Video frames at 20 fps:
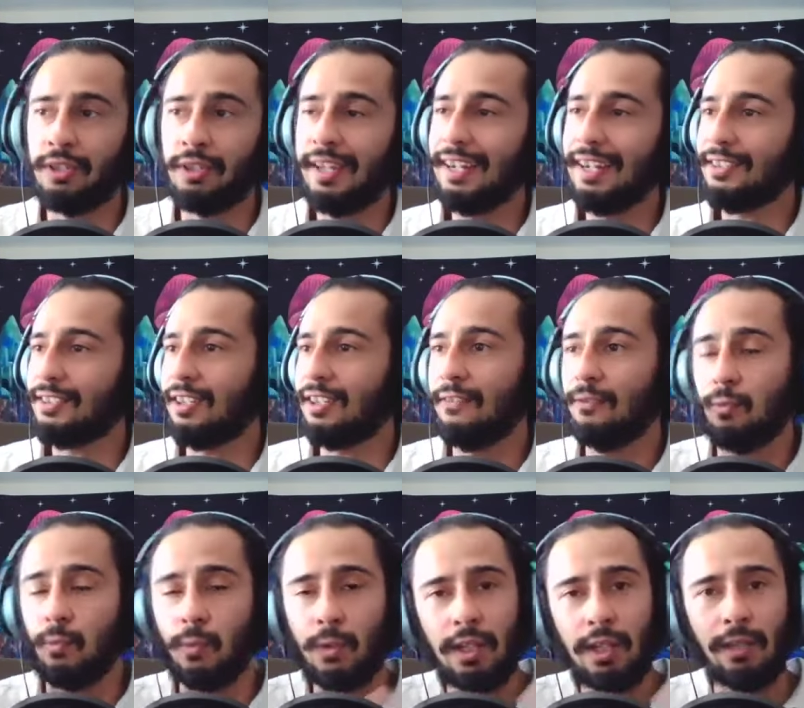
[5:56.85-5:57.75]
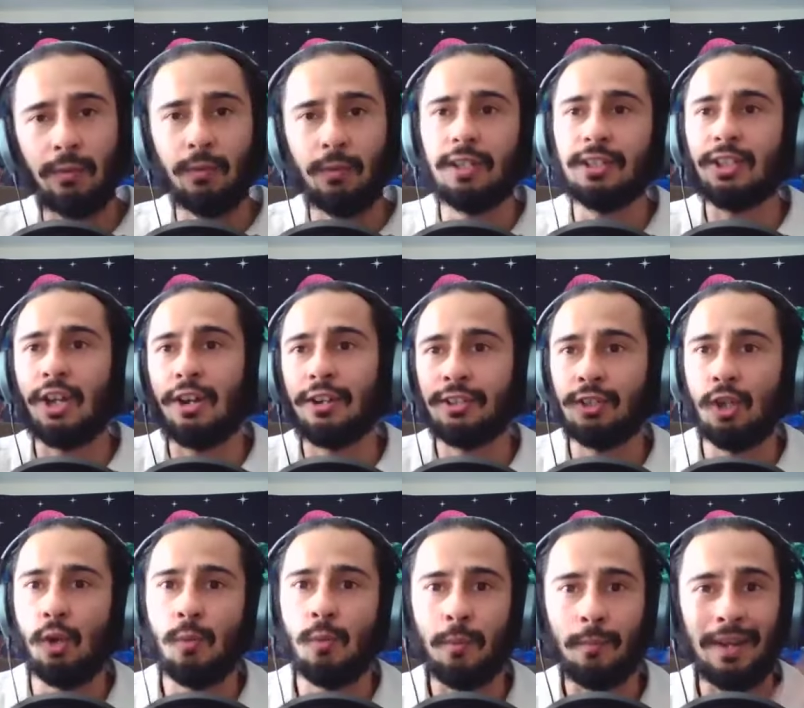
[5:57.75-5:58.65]
And that stuff really, really started
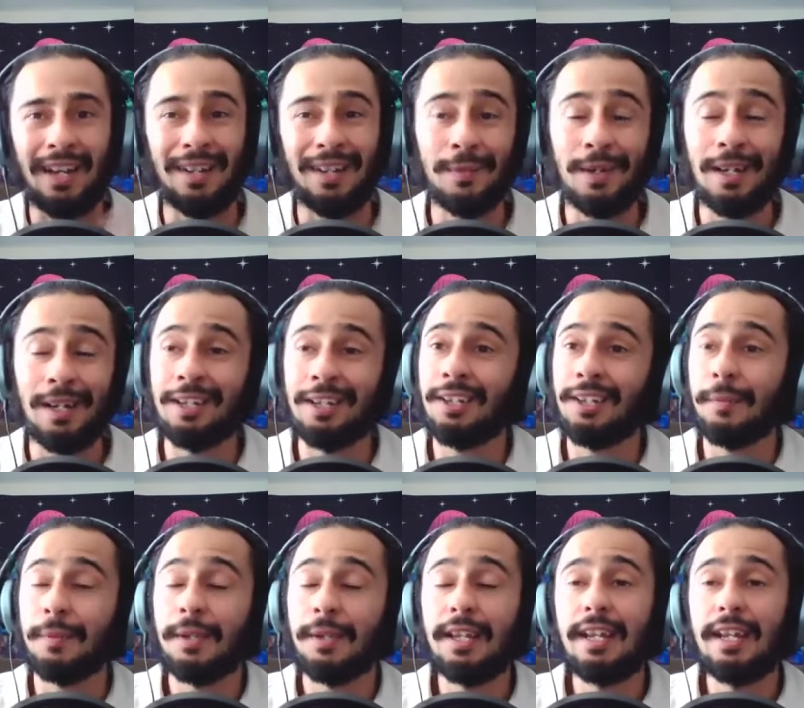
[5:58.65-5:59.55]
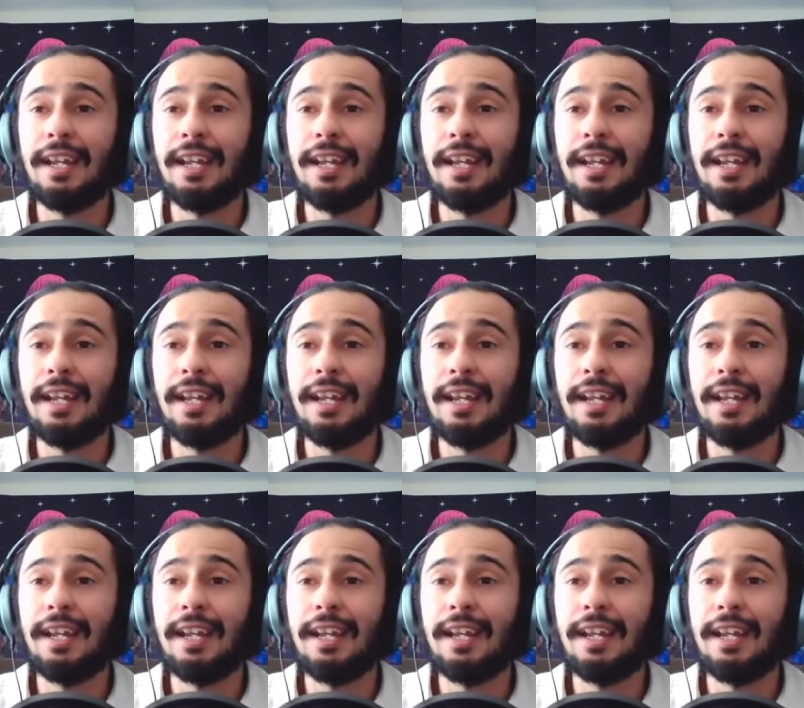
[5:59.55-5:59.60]
to open my mind up.